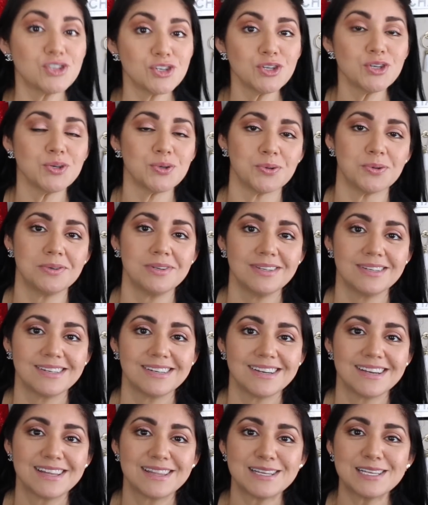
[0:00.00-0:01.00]
June,
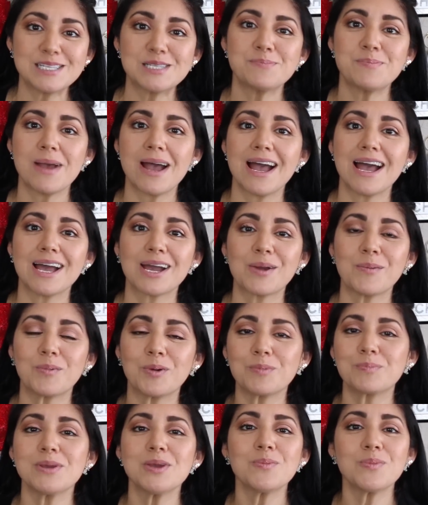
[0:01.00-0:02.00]
this bag
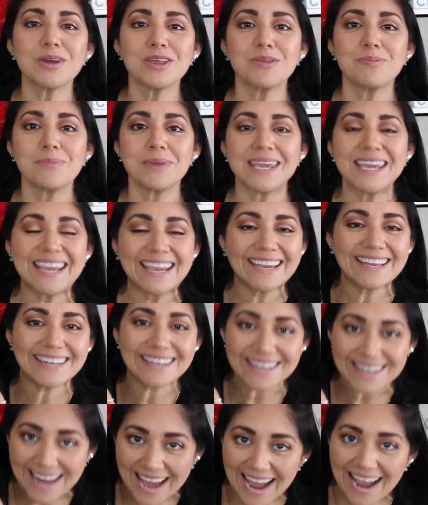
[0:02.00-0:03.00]
will be with me
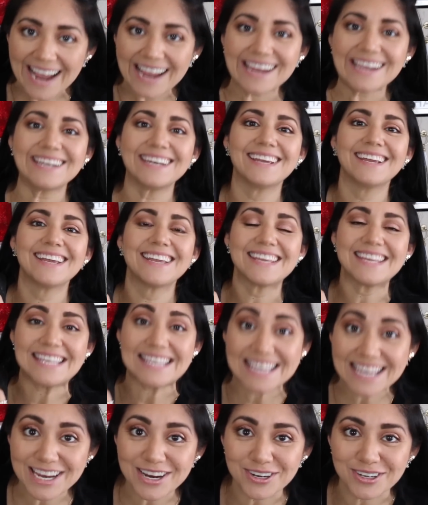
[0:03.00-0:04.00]
nine
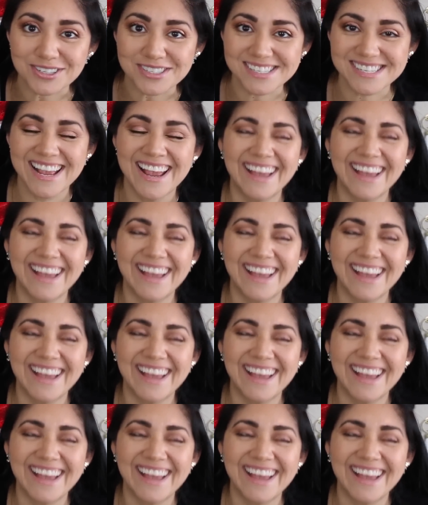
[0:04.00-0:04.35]
years.